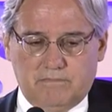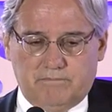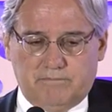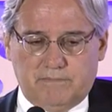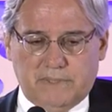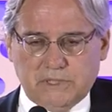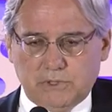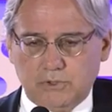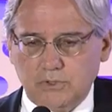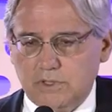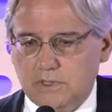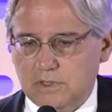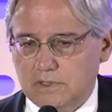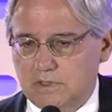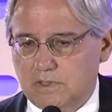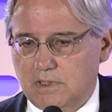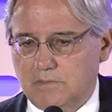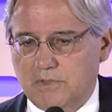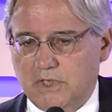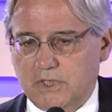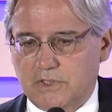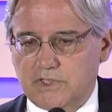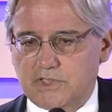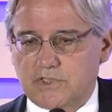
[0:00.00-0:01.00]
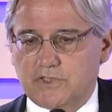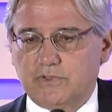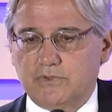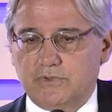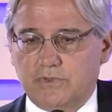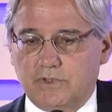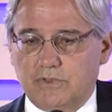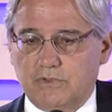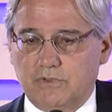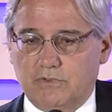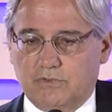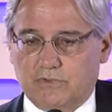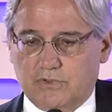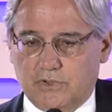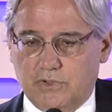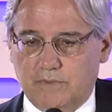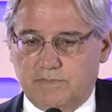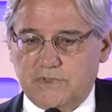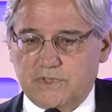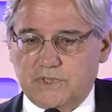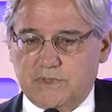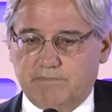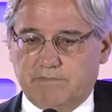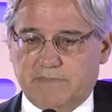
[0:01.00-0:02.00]
built among student
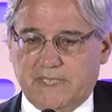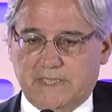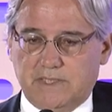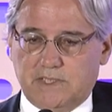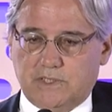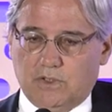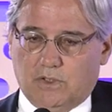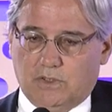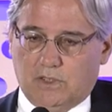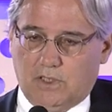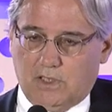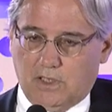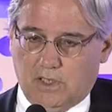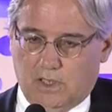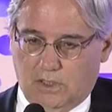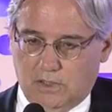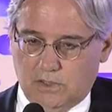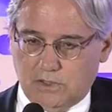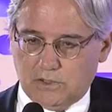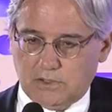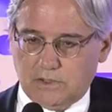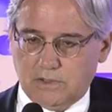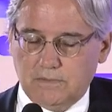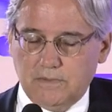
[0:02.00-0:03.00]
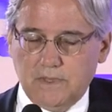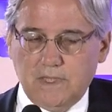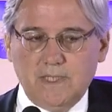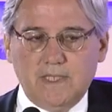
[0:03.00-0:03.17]
groups based on color.